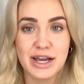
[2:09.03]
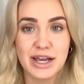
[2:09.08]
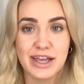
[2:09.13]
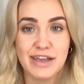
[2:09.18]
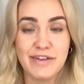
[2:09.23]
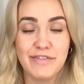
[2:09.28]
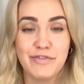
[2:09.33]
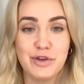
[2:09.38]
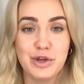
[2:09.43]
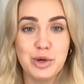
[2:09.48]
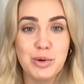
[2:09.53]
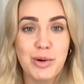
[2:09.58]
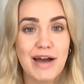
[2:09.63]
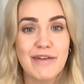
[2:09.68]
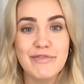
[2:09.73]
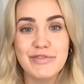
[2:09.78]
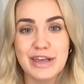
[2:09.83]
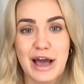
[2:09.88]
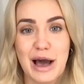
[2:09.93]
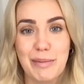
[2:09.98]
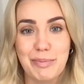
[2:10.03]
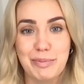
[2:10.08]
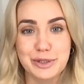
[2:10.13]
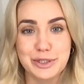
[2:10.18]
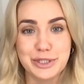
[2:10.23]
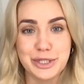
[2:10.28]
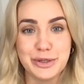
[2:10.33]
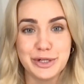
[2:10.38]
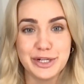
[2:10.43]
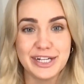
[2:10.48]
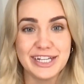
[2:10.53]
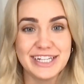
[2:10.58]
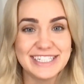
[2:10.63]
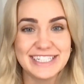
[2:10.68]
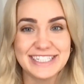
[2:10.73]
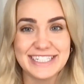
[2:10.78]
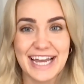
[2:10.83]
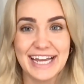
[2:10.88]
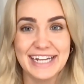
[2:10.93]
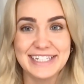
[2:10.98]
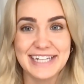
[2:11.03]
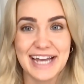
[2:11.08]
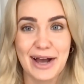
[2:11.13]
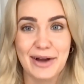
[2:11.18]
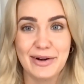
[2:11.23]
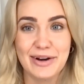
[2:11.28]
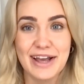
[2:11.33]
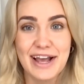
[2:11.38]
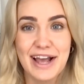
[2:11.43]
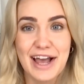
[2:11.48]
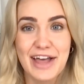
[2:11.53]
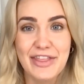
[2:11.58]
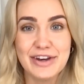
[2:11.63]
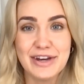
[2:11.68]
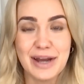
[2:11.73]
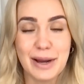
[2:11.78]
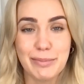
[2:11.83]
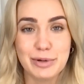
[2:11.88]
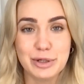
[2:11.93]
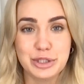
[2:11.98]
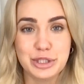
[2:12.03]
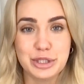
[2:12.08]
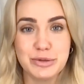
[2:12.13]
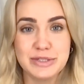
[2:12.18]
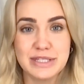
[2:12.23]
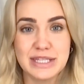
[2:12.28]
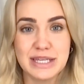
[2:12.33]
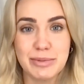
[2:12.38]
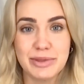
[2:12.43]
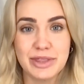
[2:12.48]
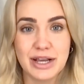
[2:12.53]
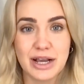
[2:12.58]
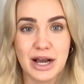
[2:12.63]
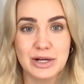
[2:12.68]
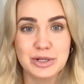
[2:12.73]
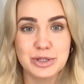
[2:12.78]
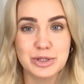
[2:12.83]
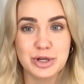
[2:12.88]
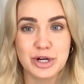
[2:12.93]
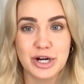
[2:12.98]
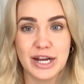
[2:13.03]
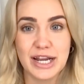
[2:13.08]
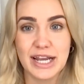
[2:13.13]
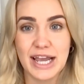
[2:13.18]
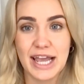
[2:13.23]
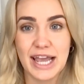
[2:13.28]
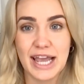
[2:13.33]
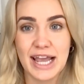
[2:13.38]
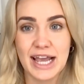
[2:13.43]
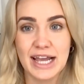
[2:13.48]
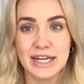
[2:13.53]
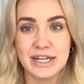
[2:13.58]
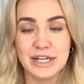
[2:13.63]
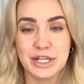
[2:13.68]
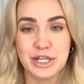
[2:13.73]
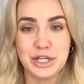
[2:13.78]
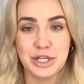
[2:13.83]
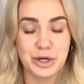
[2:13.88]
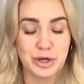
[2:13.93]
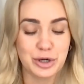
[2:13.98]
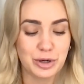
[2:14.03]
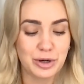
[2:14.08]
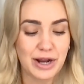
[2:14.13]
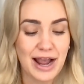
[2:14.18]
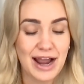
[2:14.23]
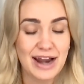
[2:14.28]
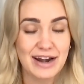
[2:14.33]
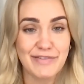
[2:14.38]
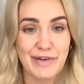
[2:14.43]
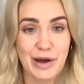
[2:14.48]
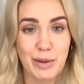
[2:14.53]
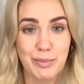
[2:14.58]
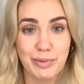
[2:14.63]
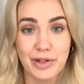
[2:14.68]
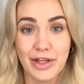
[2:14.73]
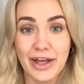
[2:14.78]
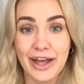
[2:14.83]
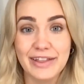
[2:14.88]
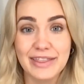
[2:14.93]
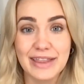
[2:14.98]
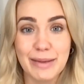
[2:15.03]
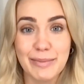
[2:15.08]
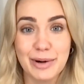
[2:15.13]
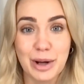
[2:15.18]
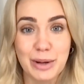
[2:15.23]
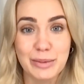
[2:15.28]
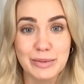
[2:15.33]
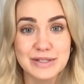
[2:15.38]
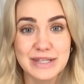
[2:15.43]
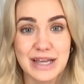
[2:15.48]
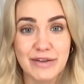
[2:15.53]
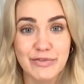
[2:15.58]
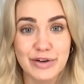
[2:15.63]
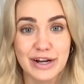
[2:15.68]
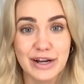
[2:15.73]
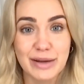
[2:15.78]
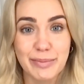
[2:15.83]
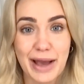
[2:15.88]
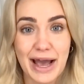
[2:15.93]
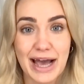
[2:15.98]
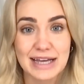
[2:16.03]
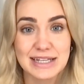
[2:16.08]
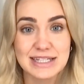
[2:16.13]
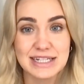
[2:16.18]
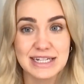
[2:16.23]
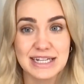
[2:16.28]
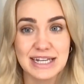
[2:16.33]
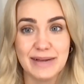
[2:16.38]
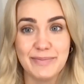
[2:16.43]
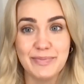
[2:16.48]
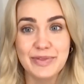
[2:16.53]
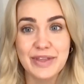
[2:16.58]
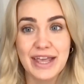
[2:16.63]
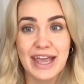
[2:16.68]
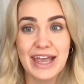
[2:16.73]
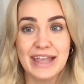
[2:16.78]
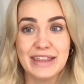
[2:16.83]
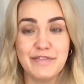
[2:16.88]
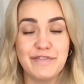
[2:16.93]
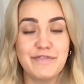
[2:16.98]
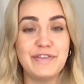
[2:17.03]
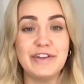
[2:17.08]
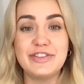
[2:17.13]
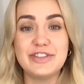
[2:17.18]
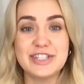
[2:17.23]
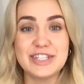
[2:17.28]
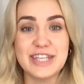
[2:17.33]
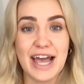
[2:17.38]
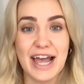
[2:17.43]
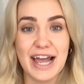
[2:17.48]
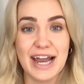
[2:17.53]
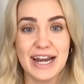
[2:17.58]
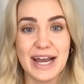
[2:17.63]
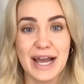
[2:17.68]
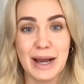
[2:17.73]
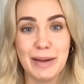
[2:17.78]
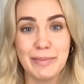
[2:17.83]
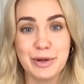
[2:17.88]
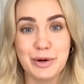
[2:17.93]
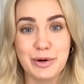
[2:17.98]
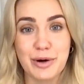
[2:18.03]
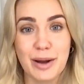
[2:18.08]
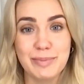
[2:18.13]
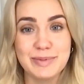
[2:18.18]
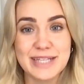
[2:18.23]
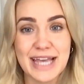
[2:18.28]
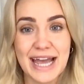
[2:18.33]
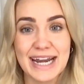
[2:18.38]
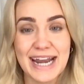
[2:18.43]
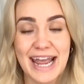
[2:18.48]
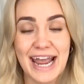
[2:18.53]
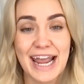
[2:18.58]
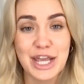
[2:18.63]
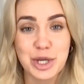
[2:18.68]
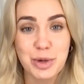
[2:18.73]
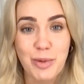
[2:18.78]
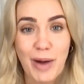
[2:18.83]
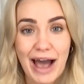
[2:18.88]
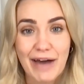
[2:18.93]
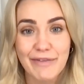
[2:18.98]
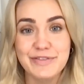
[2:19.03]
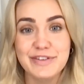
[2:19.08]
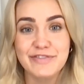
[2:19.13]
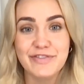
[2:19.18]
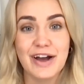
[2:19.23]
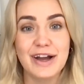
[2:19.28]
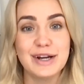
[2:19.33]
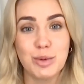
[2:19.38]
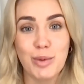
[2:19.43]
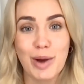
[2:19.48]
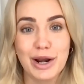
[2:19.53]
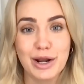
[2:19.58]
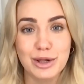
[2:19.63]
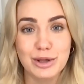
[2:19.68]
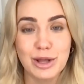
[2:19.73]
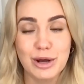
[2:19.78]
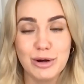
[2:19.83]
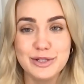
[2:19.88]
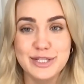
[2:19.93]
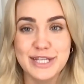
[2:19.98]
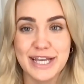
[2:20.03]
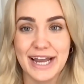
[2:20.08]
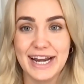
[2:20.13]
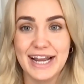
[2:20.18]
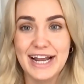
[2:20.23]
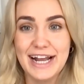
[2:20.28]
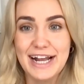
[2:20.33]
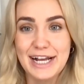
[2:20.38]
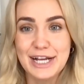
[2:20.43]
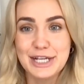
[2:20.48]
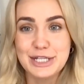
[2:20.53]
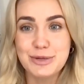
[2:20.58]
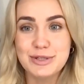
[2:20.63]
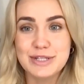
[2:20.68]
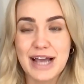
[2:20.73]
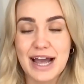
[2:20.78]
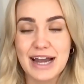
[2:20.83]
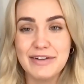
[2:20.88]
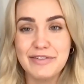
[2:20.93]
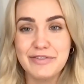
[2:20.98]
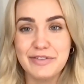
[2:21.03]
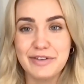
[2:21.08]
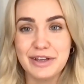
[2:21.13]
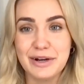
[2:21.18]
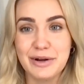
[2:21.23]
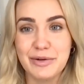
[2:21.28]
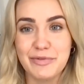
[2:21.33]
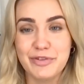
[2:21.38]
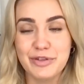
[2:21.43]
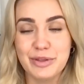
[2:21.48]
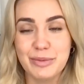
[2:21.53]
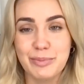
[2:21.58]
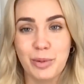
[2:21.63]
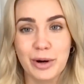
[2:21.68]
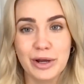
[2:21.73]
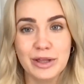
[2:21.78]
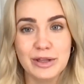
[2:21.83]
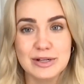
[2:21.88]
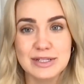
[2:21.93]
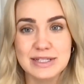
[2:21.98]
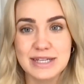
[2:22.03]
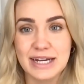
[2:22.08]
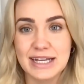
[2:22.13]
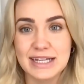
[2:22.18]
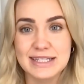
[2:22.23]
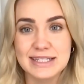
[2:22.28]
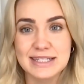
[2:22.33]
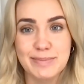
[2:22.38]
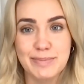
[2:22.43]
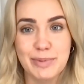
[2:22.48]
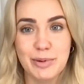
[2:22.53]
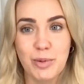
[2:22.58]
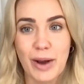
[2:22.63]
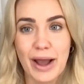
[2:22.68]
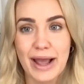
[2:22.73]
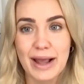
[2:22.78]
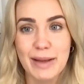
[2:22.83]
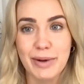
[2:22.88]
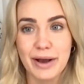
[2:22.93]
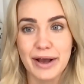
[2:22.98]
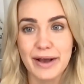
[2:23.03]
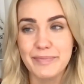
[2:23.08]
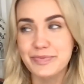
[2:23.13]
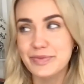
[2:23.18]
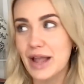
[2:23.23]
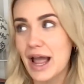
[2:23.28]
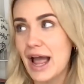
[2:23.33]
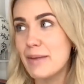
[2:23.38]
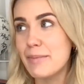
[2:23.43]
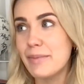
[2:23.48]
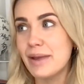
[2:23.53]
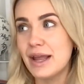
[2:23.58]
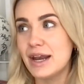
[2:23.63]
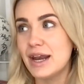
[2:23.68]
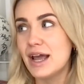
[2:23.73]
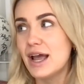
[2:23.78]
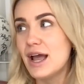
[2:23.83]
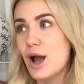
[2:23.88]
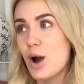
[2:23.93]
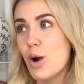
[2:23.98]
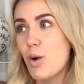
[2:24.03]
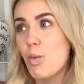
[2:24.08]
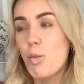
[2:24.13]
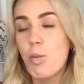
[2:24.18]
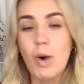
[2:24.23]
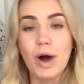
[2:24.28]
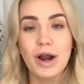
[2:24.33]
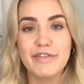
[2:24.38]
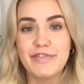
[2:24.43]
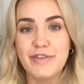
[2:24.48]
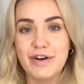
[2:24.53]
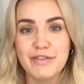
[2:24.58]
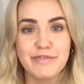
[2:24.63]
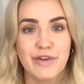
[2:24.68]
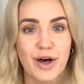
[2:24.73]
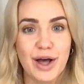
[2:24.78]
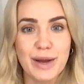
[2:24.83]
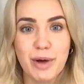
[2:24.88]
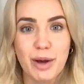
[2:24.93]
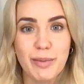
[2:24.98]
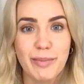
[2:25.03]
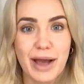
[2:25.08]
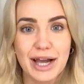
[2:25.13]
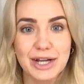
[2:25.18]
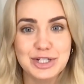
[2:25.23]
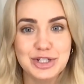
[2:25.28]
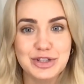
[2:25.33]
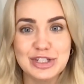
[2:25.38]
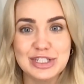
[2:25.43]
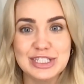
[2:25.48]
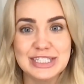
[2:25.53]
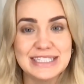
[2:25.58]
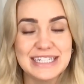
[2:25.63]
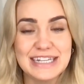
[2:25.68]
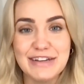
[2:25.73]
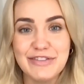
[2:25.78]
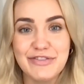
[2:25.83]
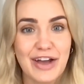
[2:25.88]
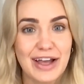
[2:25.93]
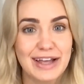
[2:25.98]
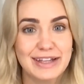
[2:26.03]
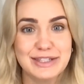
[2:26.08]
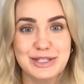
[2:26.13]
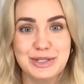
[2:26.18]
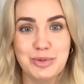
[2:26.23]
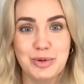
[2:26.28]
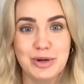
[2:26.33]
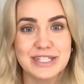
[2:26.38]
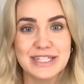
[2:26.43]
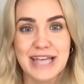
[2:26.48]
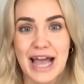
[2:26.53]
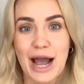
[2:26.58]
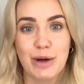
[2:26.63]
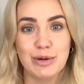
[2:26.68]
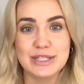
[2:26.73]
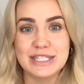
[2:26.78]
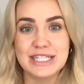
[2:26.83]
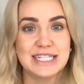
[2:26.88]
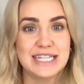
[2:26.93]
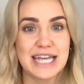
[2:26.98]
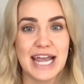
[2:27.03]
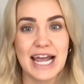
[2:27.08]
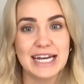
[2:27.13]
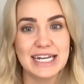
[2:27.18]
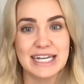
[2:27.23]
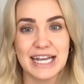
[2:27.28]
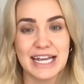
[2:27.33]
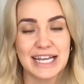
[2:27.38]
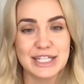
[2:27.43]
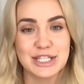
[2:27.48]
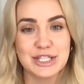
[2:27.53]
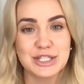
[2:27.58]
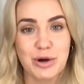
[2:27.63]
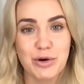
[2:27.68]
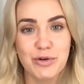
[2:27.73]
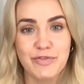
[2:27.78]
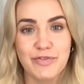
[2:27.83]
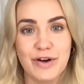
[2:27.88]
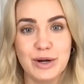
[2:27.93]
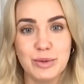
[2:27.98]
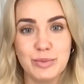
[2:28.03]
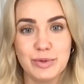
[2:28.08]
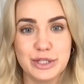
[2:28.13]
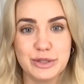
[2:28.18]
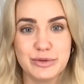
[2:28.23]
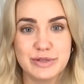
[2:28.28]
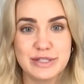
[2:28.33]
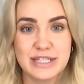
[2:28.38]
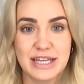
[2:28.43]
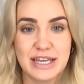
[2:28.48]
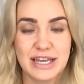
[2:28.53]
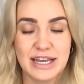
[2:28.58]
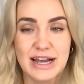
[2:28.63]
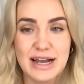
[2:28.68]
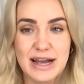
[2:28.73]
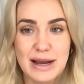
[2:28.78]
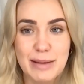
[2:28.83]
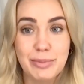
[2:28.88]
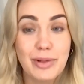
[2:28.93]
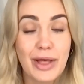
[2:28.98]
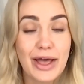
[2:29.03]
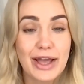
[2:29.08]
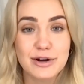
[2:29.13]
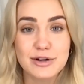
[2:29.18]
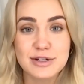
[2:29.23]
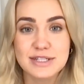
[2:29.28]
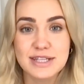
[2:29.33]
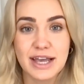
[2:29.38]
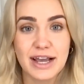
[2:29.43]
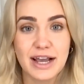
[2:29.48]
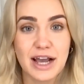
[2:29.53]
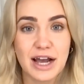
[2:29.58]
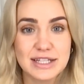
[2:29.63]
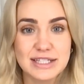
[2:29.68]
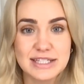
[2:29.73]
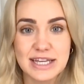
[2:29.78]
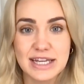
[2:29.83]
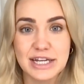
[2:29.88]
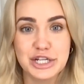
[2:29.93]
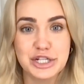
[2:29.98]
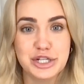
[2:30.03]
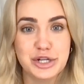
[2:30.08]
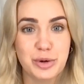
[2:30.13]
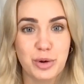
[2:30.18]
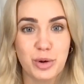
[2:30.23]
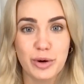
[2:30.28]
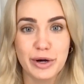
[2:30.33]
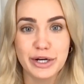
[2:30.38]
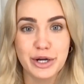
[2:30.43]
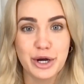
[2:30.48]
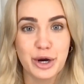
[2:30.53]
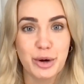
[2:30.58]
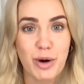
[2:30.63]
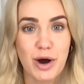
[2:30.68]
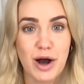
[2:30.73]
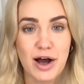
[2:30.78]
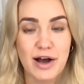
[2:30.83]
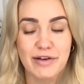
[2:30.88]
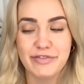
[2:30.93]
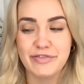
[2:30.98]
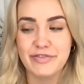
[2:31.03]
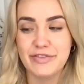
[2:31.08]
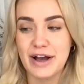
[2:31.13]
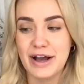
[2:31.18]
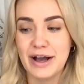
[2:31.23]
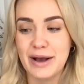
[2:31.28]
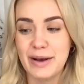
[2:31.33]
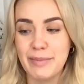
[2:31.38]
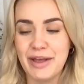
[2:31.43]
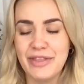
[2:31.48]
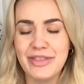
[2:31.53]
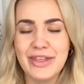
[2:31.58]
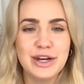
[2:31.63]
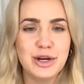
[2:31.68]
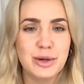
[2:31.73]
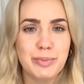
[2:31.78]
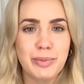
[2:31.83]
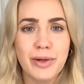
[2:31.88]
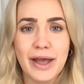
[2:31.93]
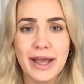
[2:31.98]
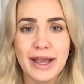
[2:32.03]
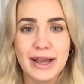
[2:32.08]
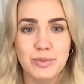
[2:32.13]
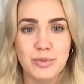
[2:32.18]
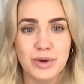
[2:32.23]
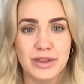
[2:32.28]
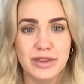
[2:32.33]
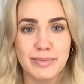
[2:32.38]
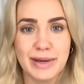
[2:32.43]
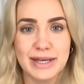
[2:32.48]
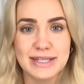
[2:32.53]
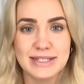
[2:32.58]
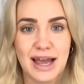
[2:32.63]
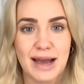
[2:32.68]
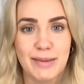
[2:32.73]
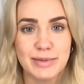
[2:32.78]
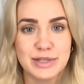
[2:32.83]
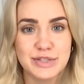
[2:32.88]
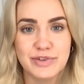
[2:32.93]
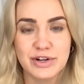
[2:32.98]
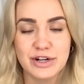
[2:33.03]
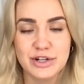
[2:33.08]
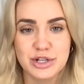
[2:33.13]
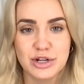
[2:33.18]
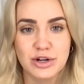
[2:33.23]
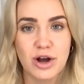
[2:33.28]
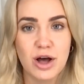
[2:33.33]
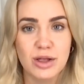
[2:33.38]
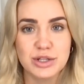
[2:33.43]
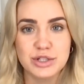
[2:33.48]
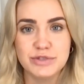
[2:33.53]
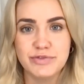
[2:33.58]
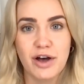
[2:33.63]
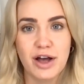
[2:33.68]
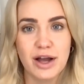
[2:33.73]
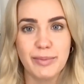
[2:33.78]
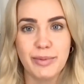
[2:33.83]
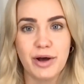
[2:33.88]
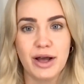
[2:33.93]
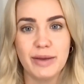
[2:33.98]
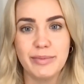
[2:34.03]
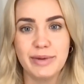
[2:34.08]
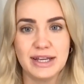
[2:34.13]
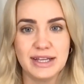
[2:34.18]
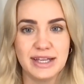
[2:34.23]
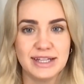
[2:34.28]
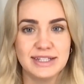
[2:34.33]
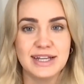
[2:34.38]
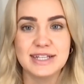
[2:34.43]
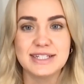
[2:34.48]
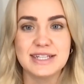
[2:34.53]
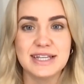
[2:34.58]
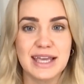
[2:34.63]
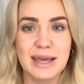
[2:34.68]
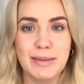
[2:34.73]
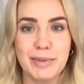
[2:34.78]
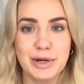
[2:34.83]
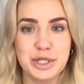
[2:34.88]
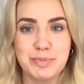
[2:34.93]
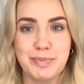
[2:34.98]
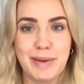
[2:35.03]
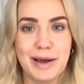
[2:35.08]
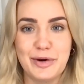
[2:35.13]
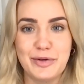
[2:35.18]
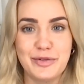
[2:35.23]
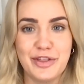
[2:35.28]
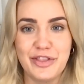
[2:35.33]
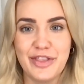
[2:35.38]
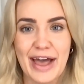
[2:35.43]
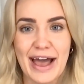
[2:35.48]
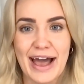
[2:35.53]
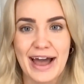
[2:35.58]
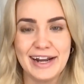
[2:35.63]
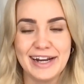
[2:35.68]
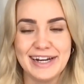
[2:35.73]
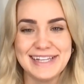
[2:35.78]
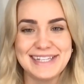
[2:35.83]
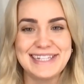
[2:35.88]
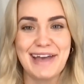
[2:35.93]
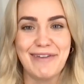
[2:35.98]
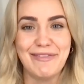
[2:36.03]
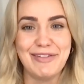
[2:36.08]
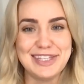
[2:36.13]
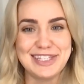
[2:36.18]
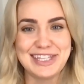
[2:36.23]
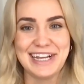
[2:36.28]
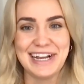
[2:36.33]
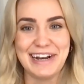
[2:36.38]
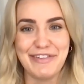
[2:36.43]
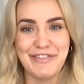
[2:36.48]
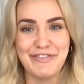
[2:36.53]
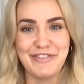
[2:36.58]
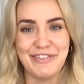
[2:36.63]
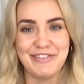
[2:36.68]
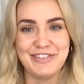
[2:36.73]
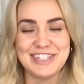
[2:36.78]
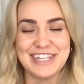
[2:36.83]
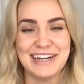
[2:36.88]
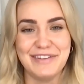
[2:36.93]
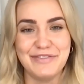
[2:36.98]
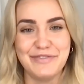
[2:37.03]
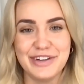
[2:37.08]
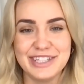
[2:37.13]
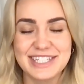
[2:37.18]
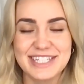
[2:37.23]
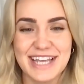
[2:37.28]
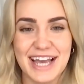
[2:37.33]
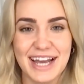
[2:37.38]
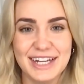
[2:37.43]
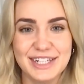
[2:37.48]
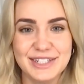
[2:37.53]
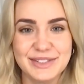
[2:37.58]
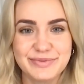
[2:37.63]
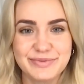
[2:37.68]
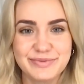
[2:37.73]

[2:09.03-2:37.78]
If you have the opportunity to take down the number 2 team in the country and you're kind of outplaying them in almost every capacity in the 5th set, you're up 10-8, you have to find a way to close it. So it's kind of, for the Boilers letting it slip away. But I mean, what a fun volleyball match. The defense was outstanding. It's so fun when you see players like Hudson and Chacoin go off, and then you're playing in one of the best atmospheres in college volleyball. I mean, it doesn't get much better than that in a 17-15 5th set.